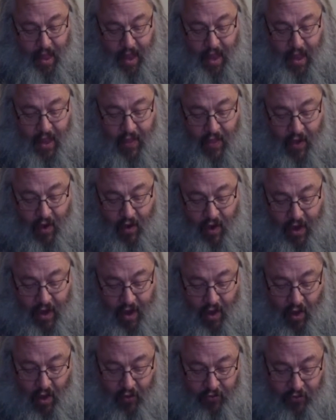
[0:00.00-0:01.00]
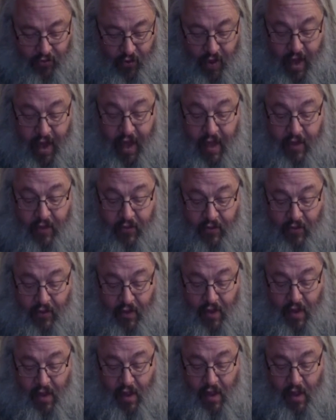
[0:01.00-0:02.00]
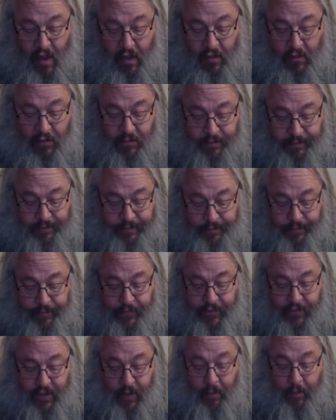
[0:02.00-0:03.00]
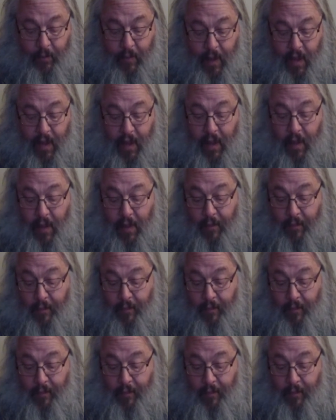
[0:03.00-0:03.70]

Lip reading: In there, he also has some